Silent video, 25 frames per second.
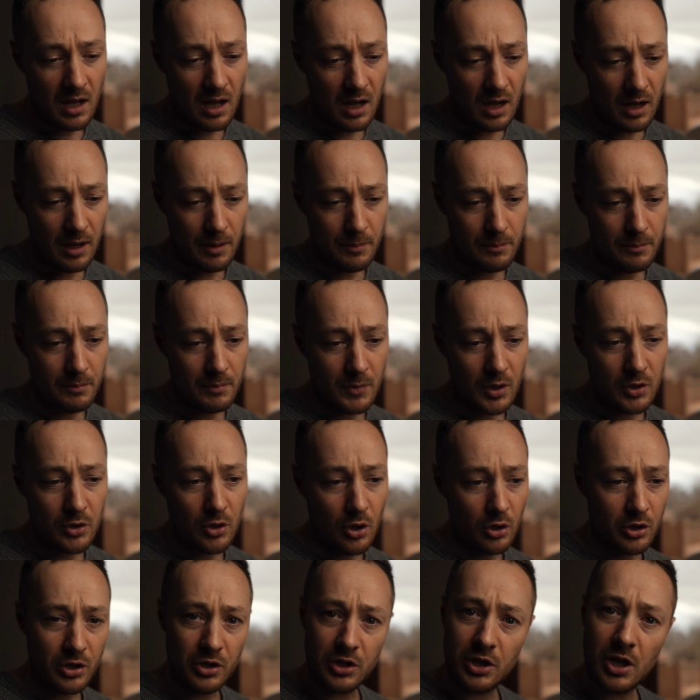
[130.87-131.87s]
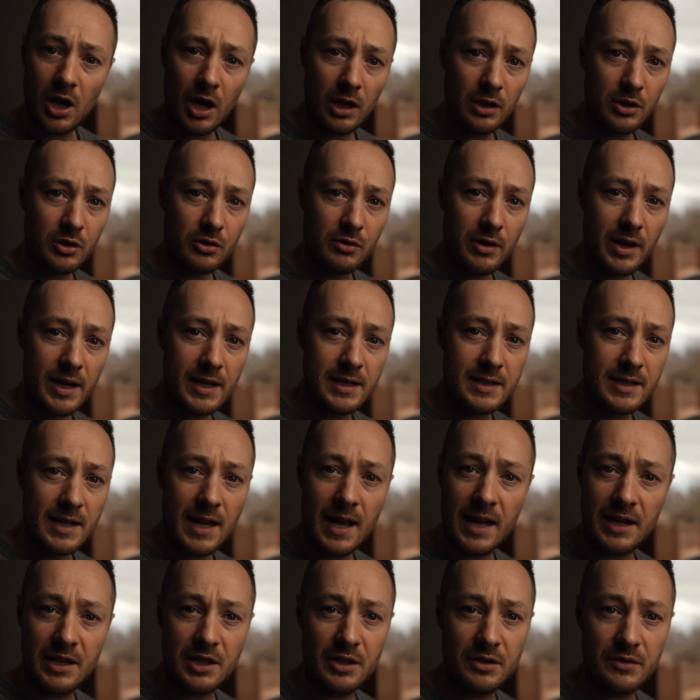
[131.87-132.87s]
I'm not going to color grade
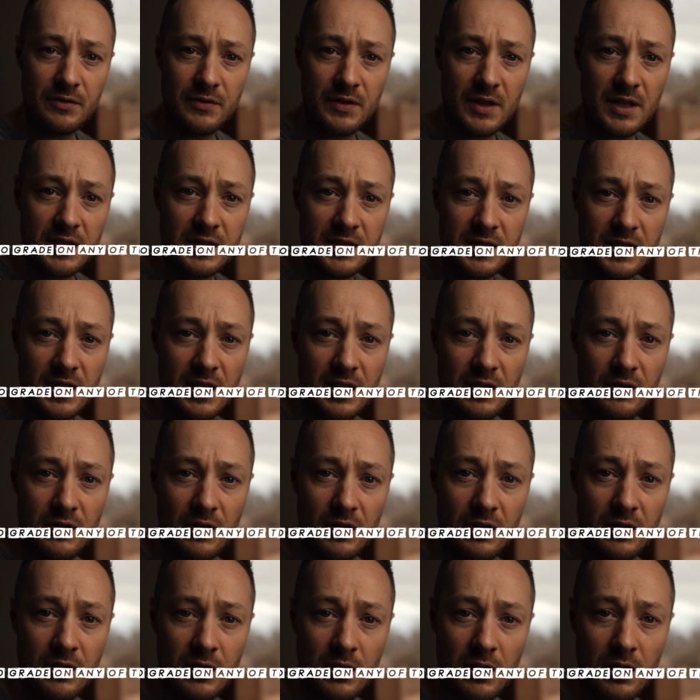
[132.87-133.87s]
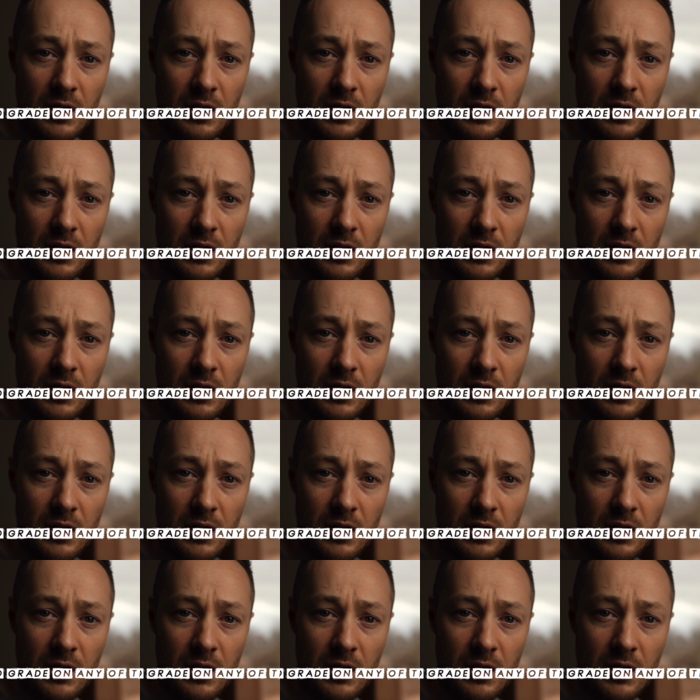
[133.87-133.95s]
any of this either,